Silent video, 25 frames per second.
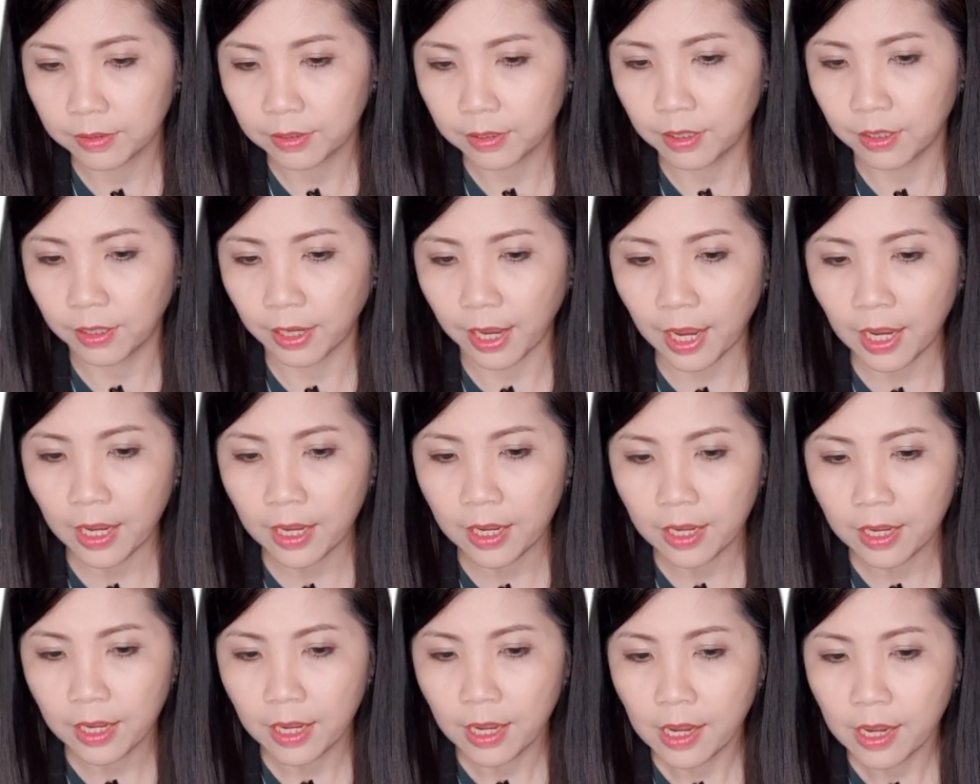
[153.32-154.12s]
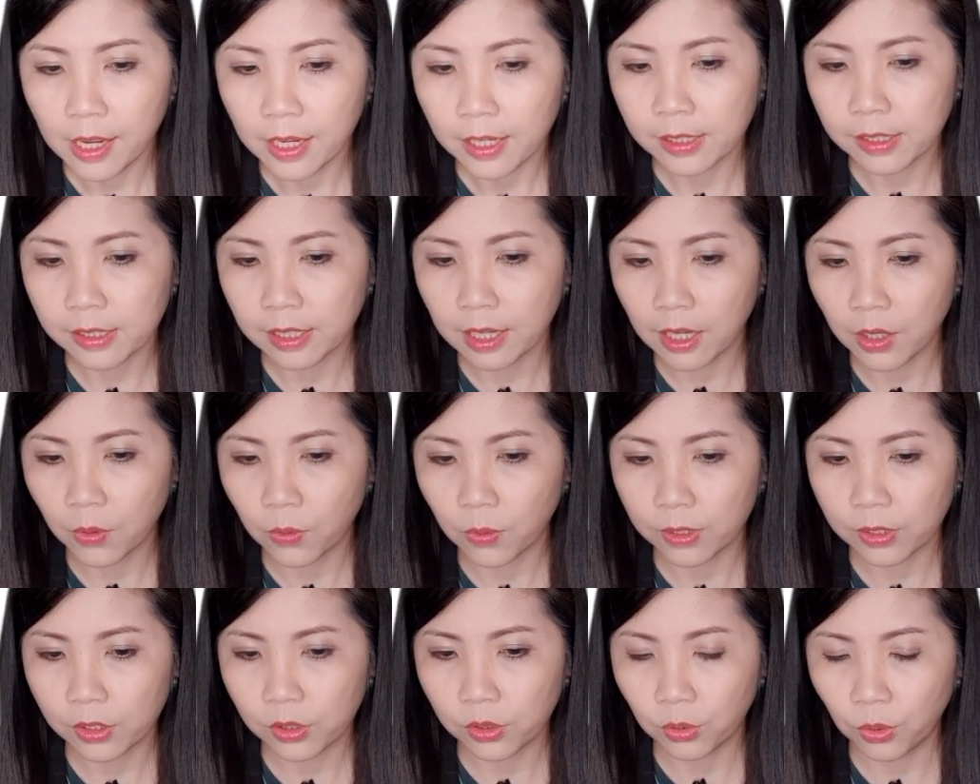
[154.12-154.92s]
okay, is
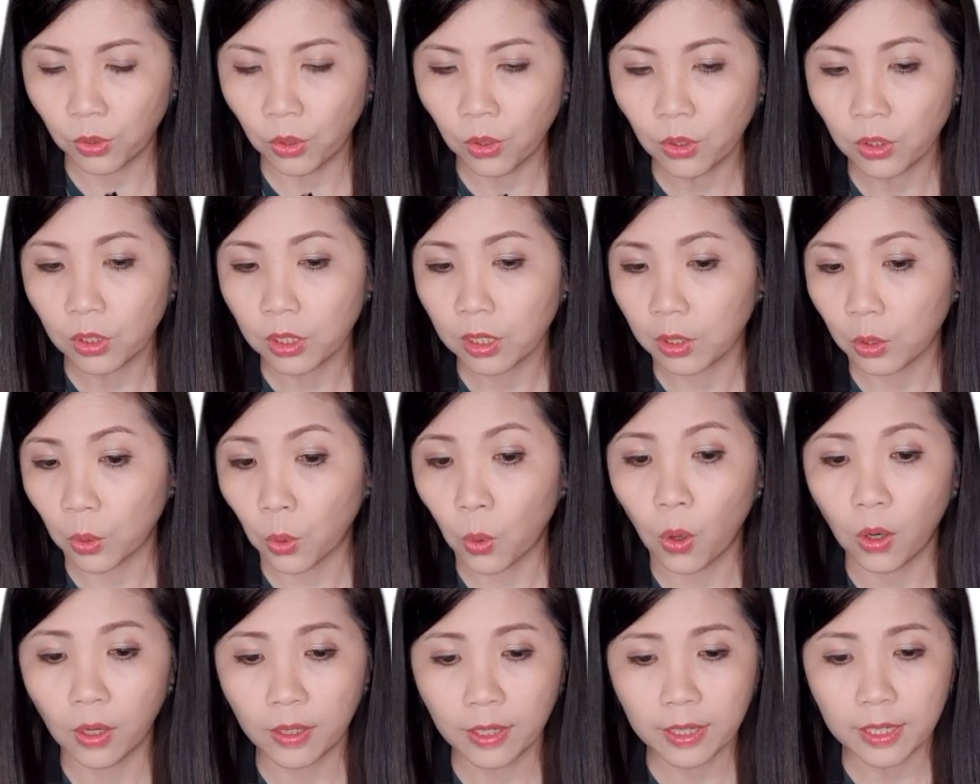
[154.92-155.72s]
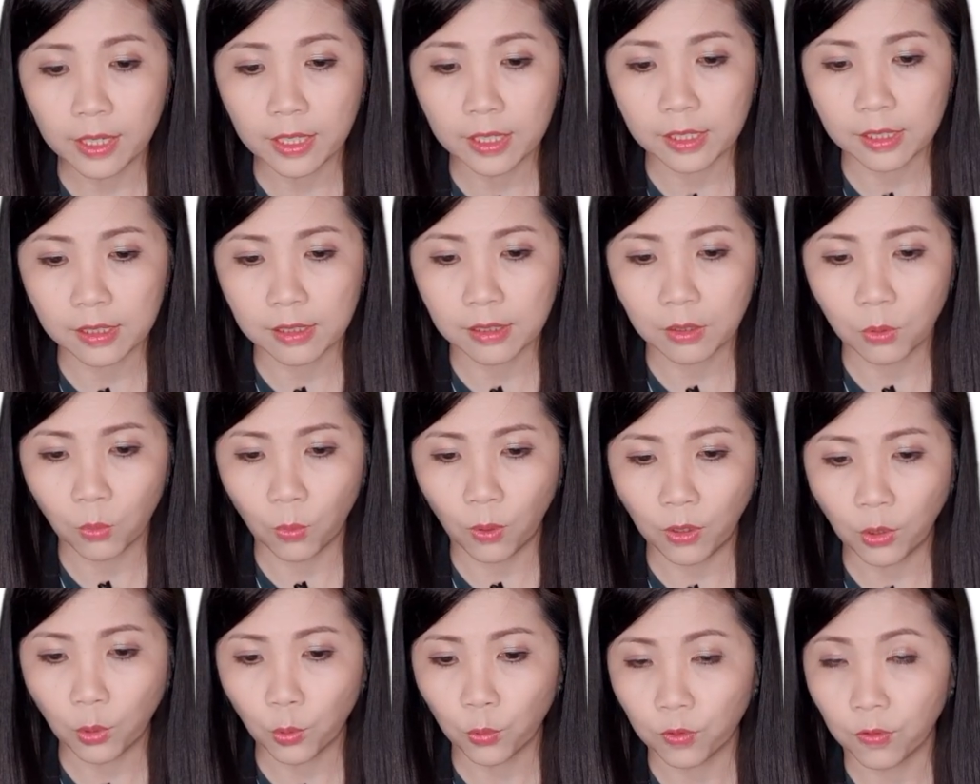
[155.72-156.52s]
equals to, a quarter is
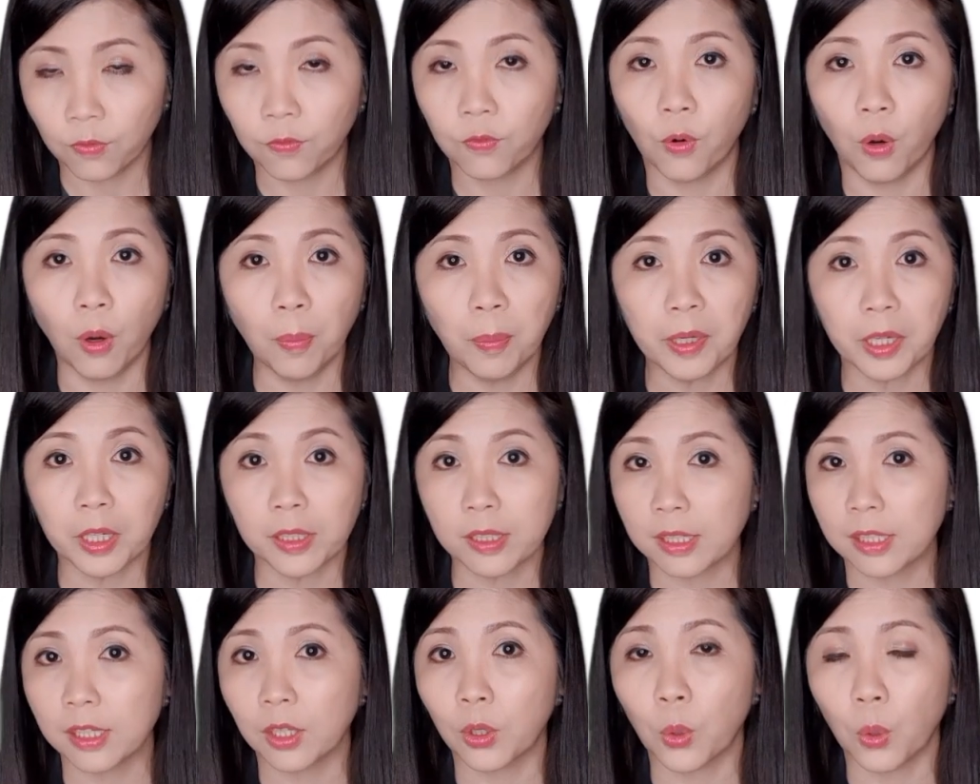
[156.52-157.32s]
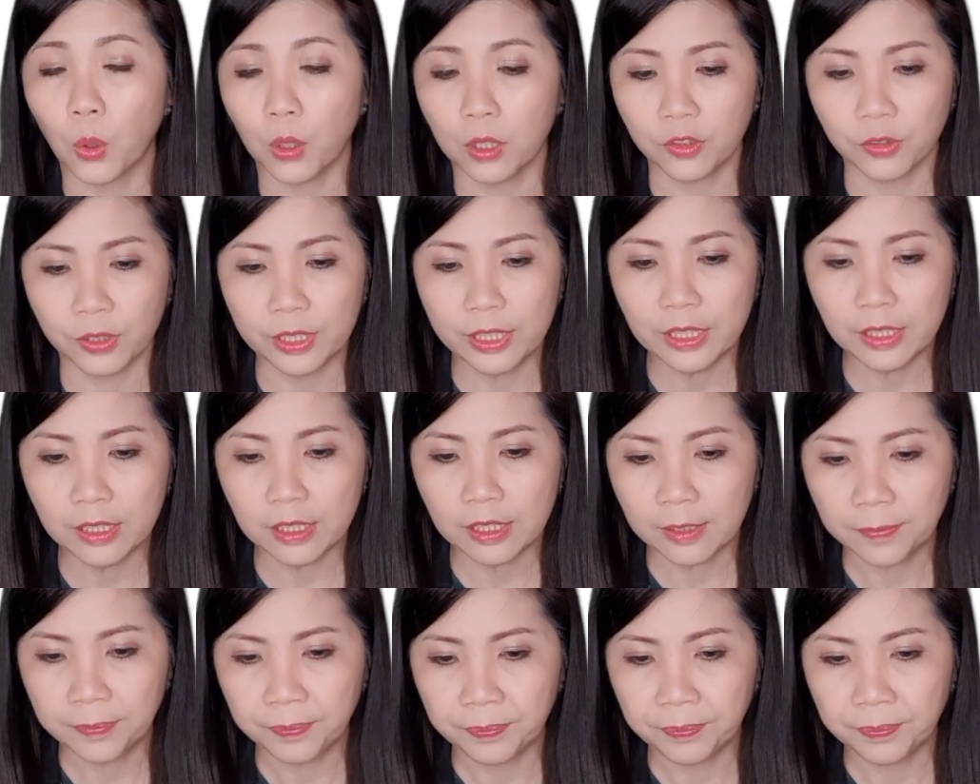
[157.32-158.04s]
1/4 because it's a quadrant,